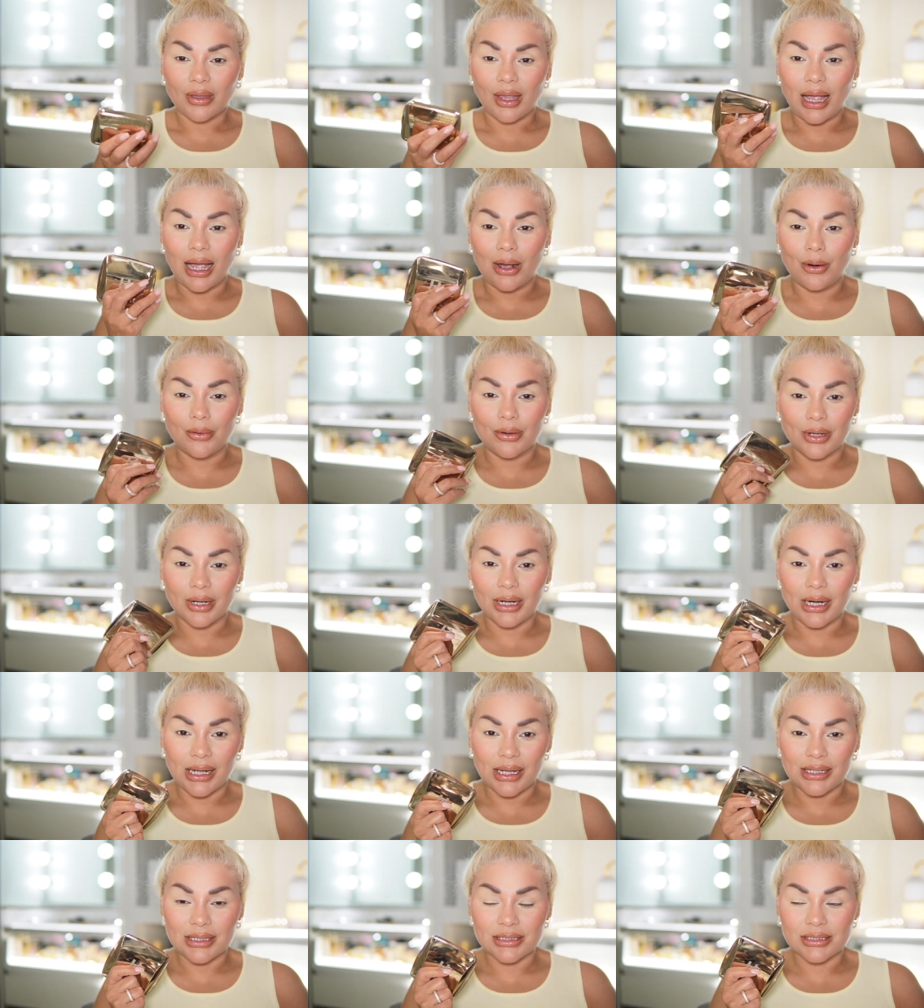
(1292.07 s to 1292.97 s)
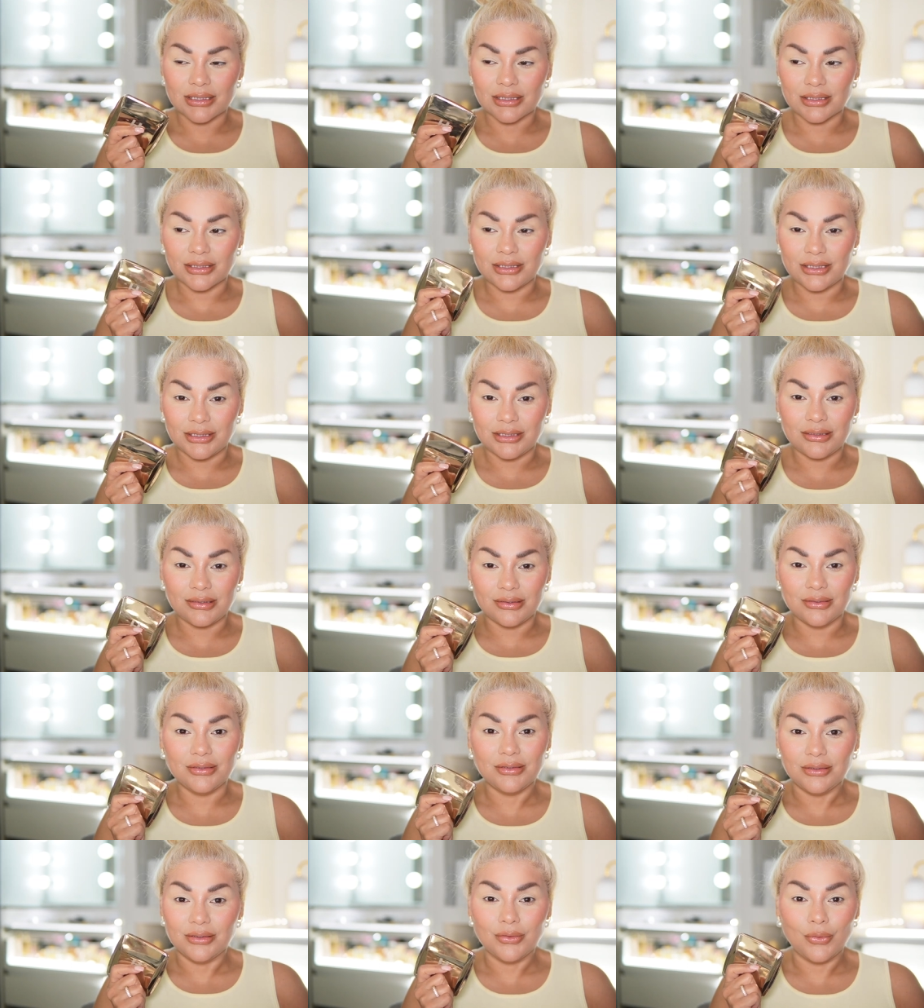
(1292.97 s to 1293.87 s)
Hourglass
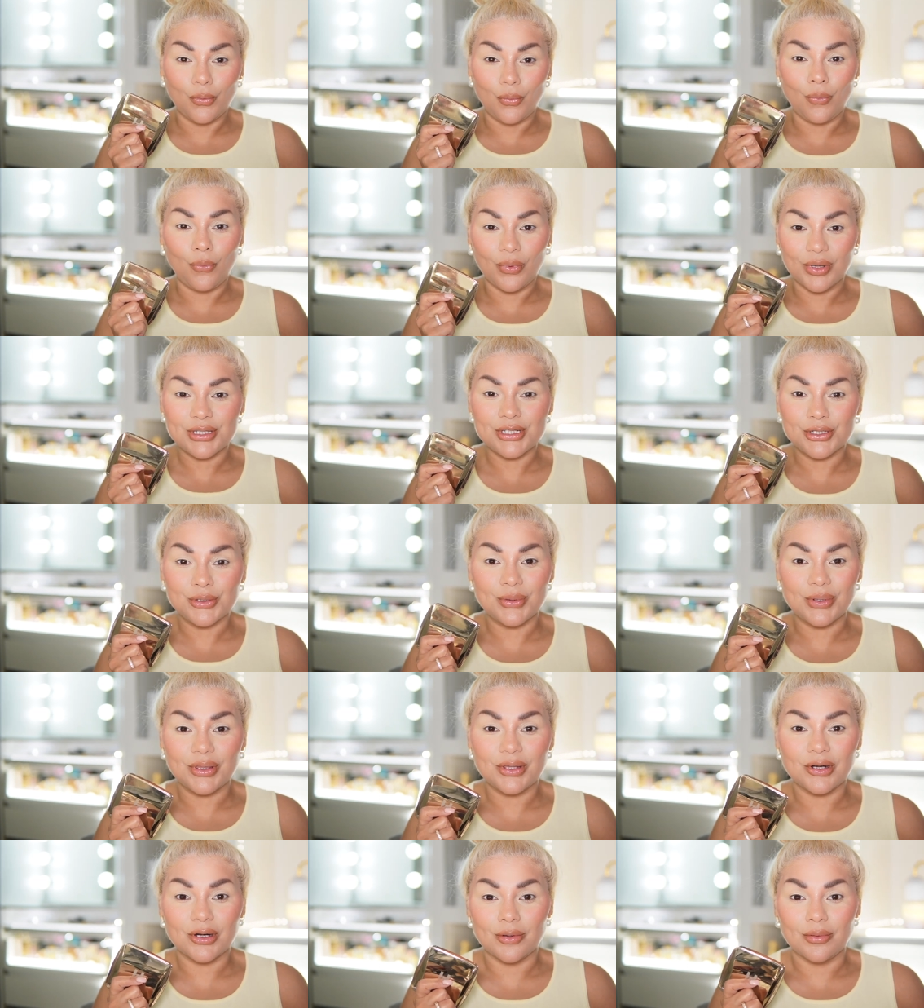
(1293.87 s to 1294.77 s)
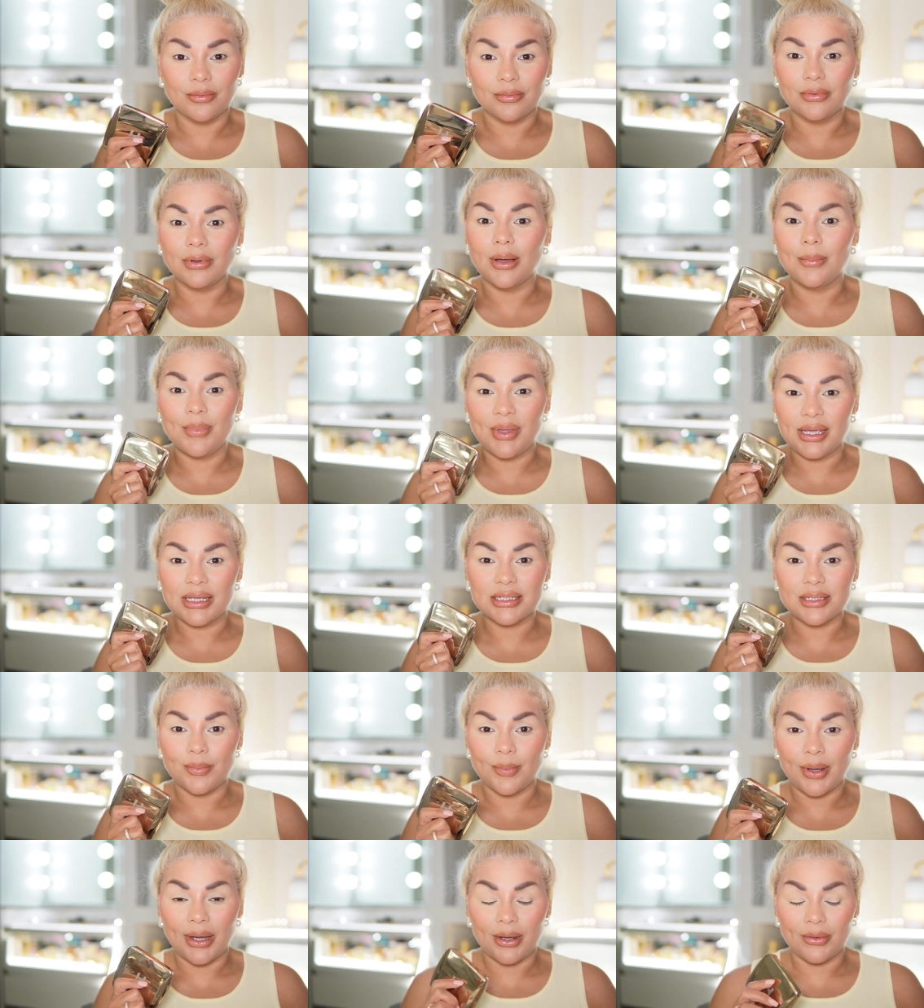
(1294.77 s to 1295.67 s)
was doing their
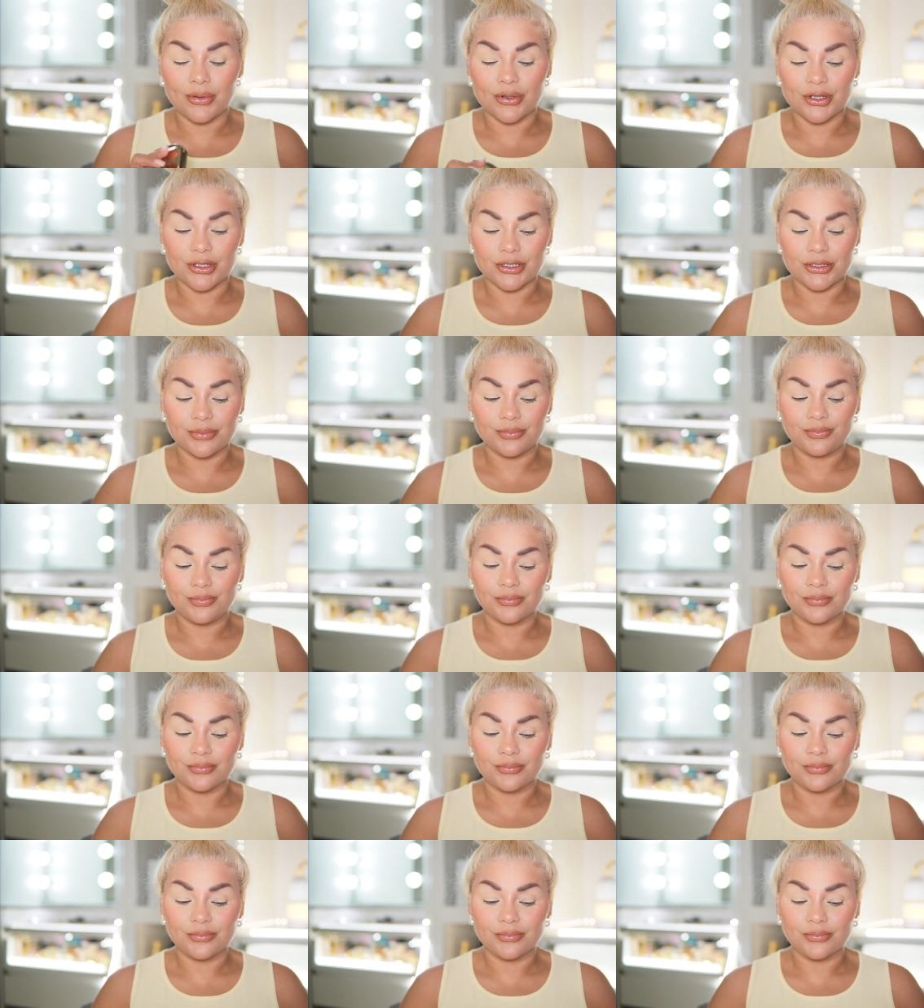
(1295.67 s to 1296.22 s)
amazing powders.